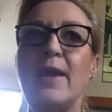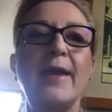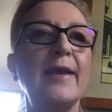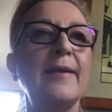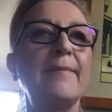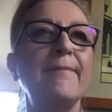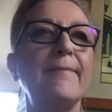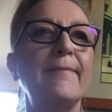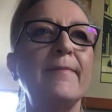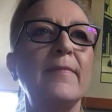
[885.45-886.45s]

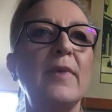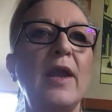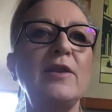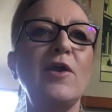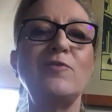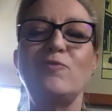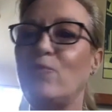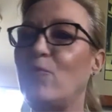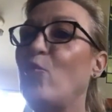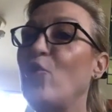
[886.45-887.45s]
And I
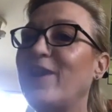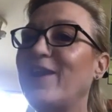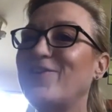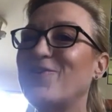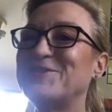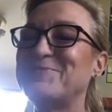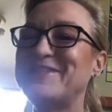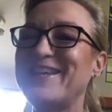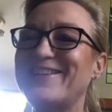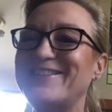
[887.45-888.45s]
working in a
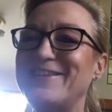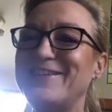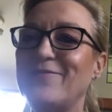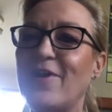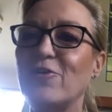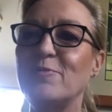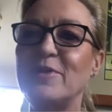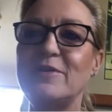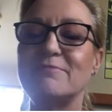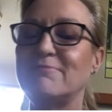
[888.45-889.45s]
hospitality
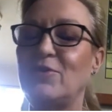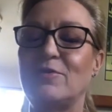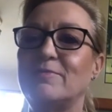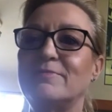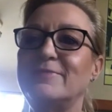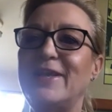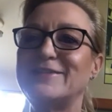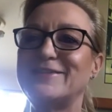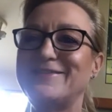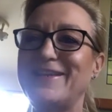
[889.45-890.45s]
environment. Oh,
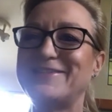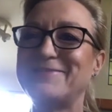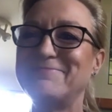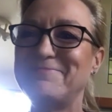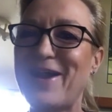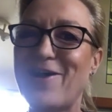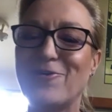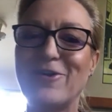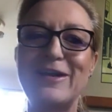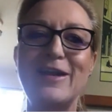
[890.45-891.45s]
that's
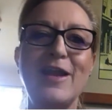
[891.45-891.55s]
empowering